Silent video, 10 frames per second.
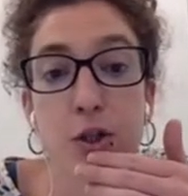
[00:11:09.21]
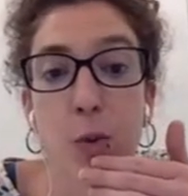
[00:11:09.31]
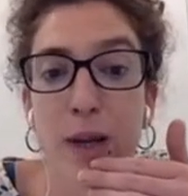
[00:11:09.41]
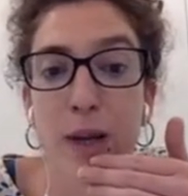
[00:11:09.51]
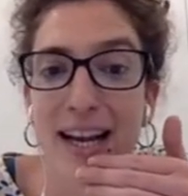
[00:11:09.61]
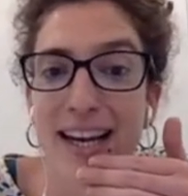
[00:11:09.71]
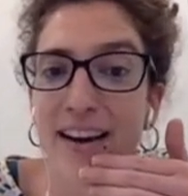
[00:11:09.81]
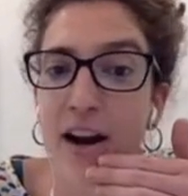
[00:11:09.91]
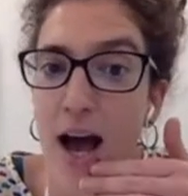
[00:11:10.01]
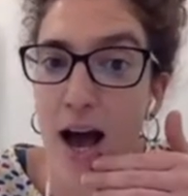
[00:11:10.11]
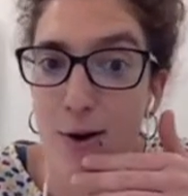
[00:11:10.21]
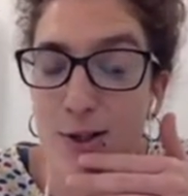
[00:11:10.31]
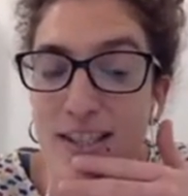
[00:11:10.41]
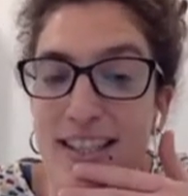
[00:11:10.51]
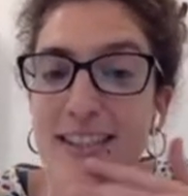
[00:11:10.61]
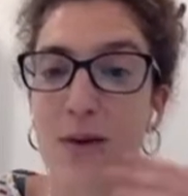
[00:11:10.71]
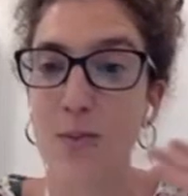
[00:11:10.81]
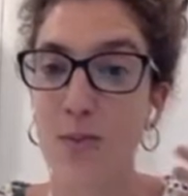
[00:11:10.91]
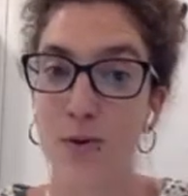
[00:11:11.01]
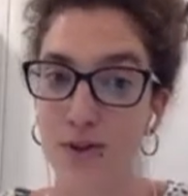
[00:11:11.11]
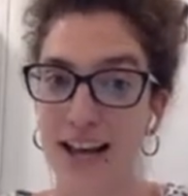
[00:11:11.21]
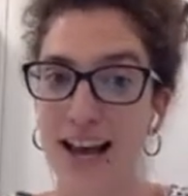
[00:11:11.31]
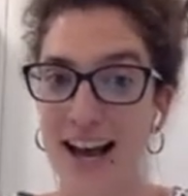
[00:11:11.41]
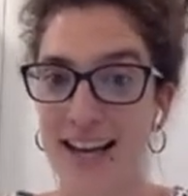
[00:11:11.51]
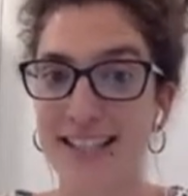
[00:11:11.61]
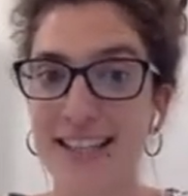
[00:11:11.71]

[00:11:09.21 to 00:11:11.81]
tropical greenhouse that the MUSE has.